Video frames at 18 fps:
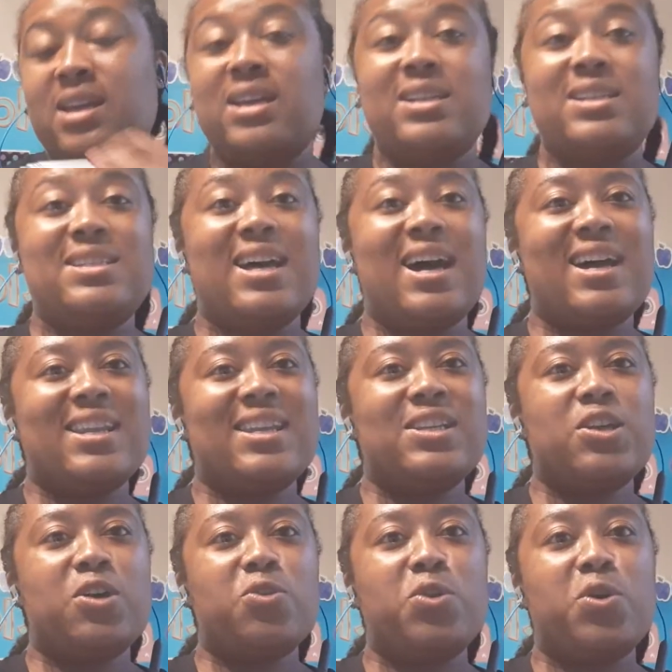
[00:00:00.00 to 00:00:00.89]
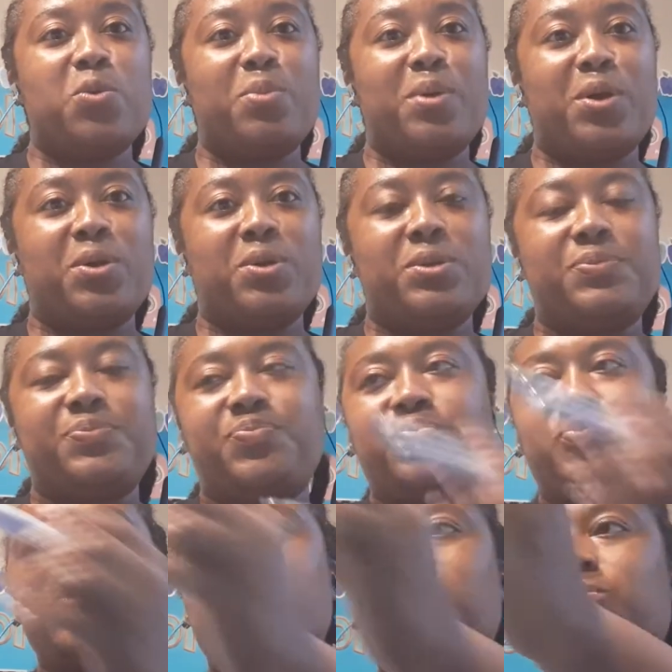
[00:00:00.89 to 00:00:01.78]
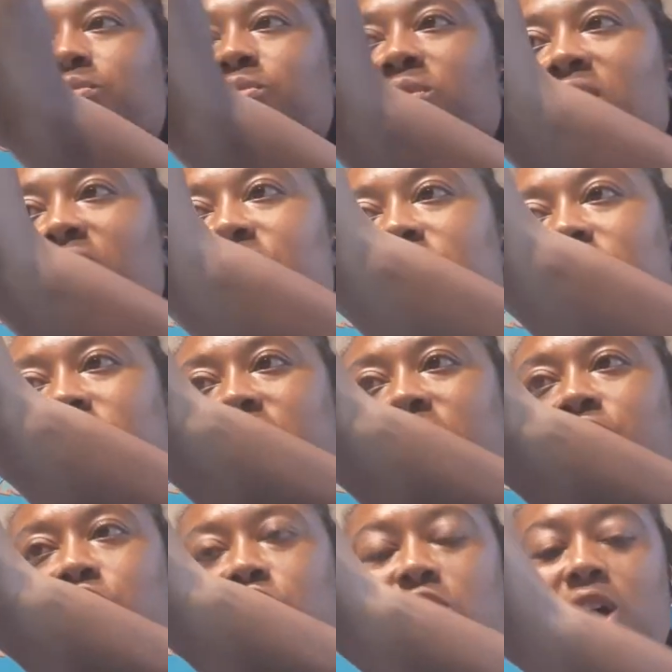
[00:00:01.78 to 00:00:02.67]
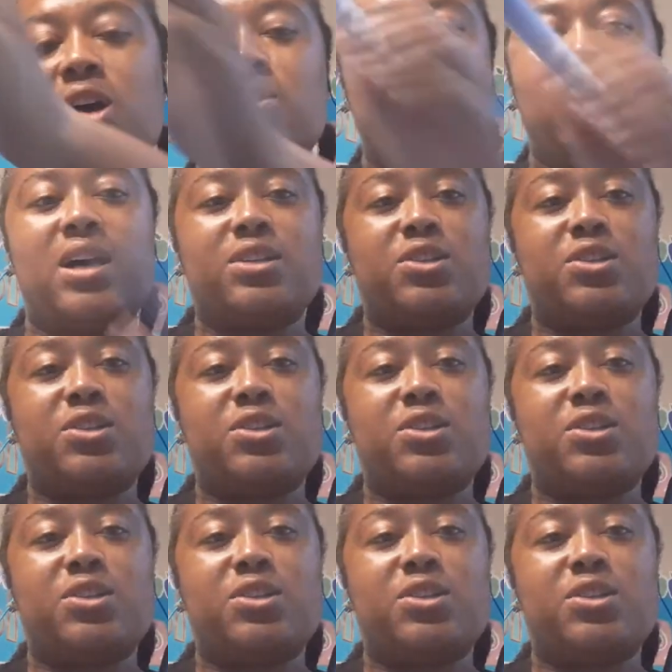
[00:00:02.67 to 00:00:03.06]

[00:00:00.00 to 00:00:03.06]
Dottie Dodo Bird. So each child got